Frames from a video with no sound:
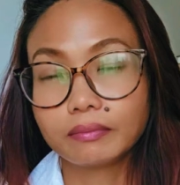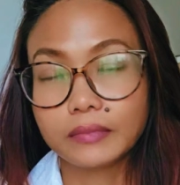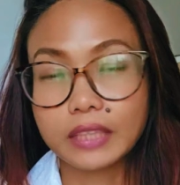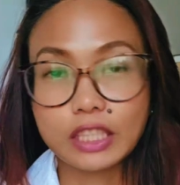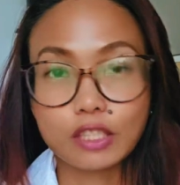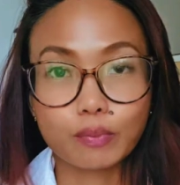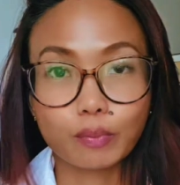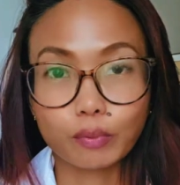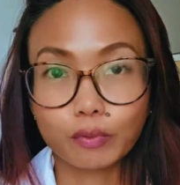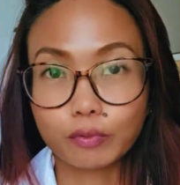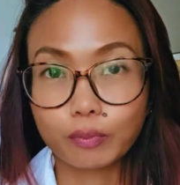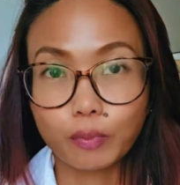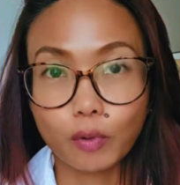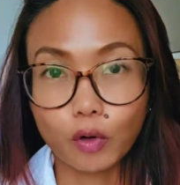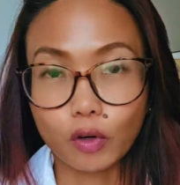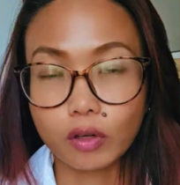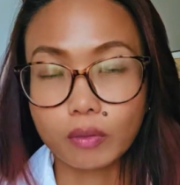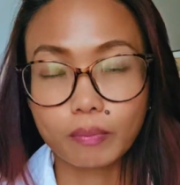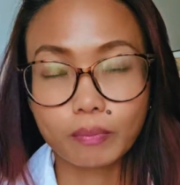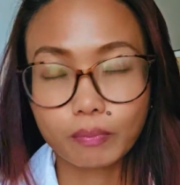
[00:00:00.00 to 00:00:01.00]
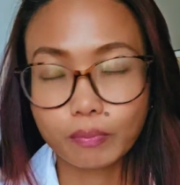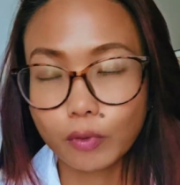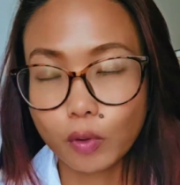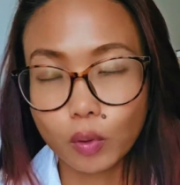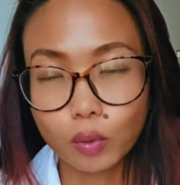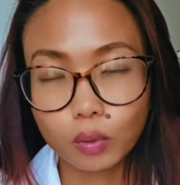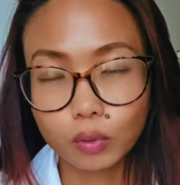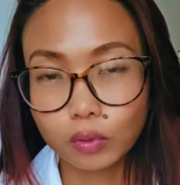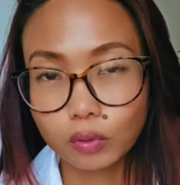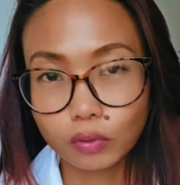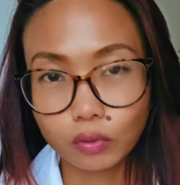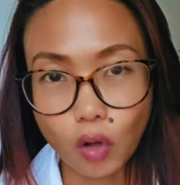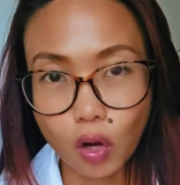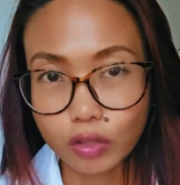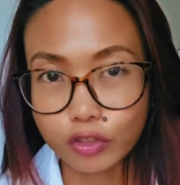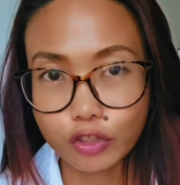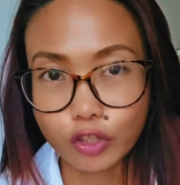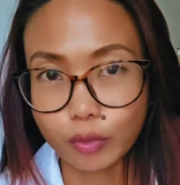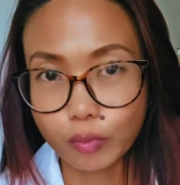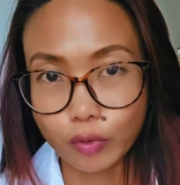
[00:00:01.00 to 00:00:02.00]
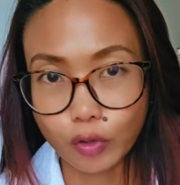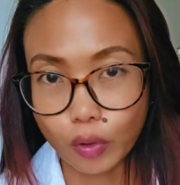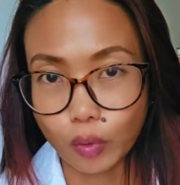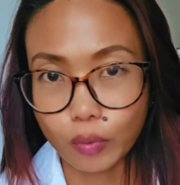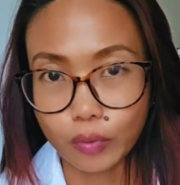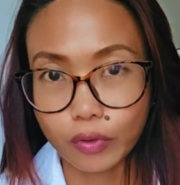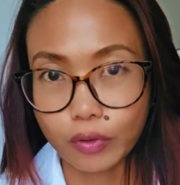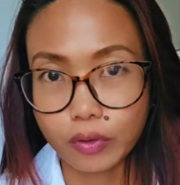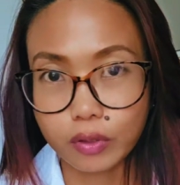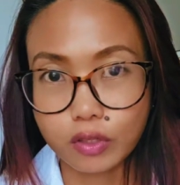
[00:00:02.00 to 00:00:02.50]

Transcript: It's for long-term growth.